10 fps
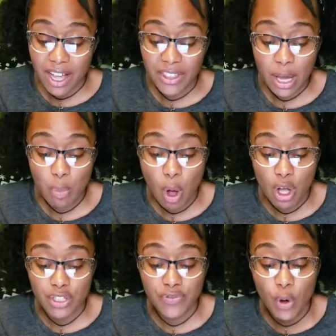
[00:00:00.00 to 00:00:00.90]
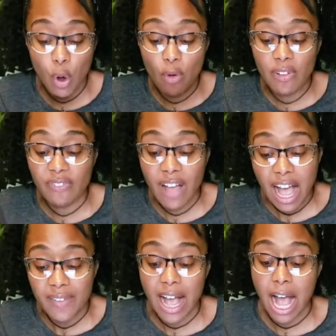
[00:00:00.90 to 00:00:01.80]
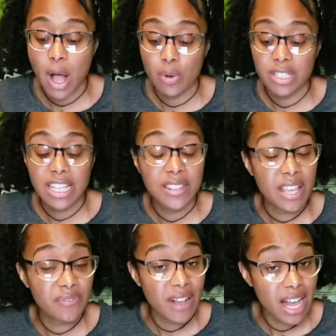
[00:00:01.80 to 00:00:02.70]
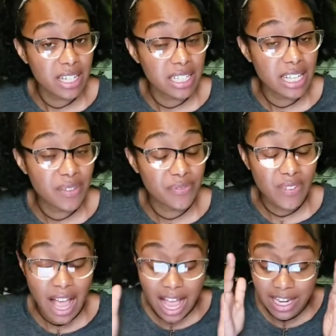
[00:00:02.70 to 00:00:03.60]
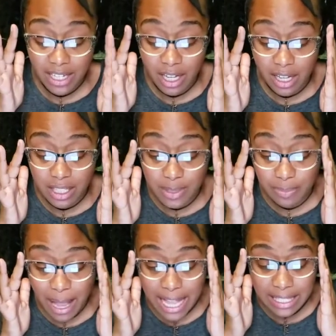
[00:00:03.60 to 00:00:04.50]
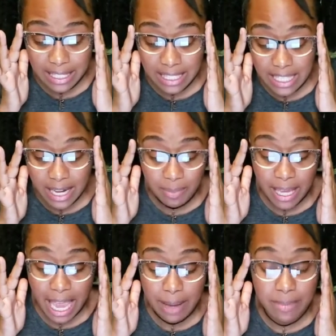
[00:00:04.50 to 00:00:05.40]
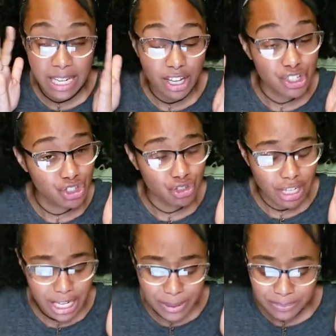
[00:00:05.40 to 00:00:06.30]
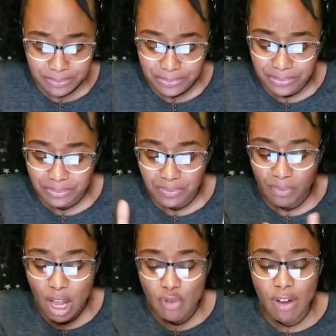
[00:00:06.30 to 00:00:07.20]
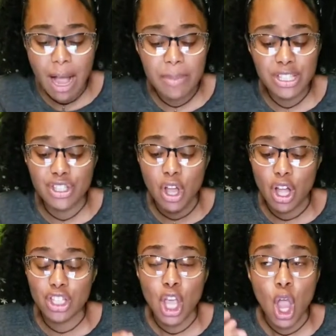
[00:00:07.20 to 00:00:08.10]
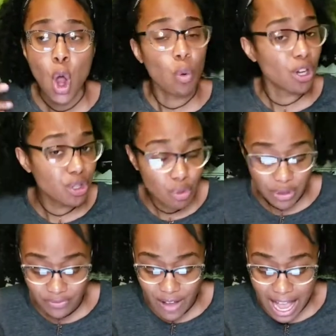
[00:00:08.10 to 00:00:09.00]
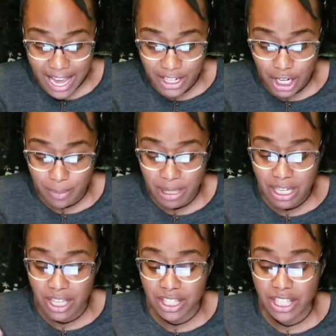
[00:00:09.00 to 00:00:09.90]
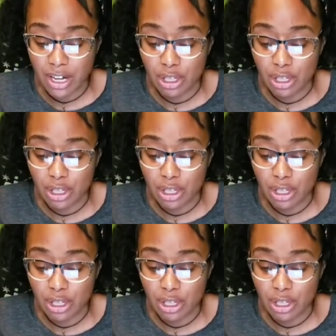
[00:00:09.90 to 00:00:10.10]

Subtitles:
They walked for over 5 hours and they finally find a spot to set up camp near a stream. Robin starts working on the fire because they're